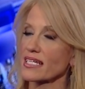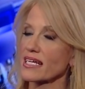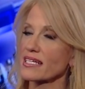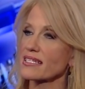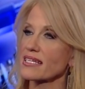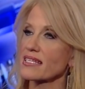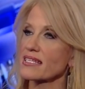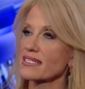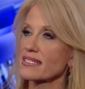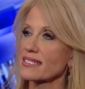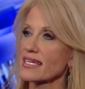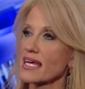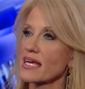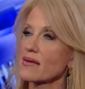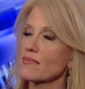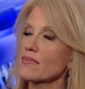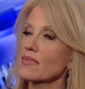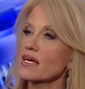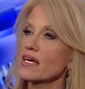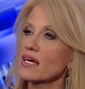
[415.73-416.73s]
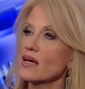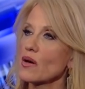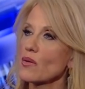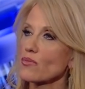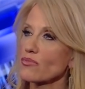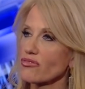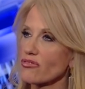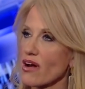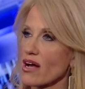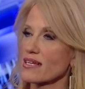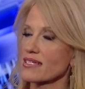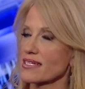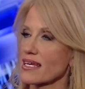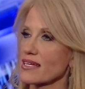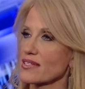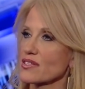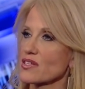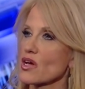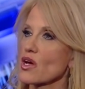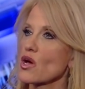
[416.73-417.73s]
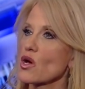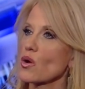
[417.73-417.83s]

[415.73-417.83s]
I see the same process